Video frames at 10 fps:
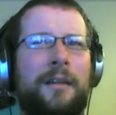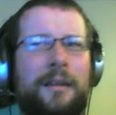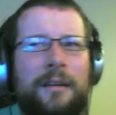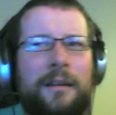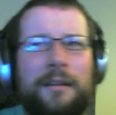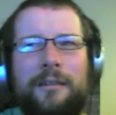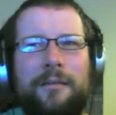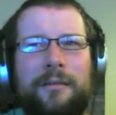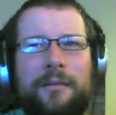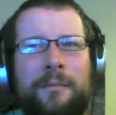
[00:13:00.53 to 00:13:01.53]
And
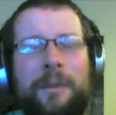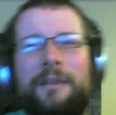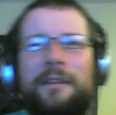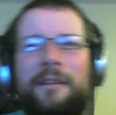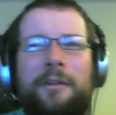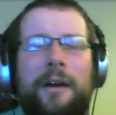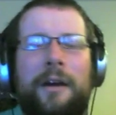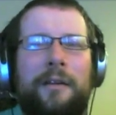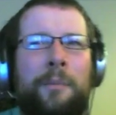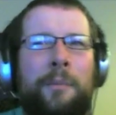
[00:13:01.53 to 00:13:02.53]
Beats is
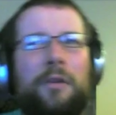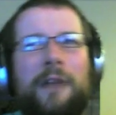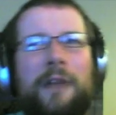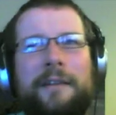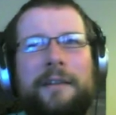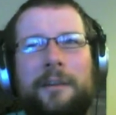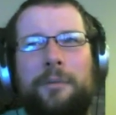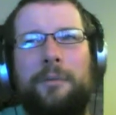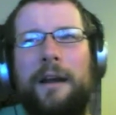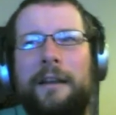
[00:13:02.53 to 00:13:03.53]
quite a polarizing brand.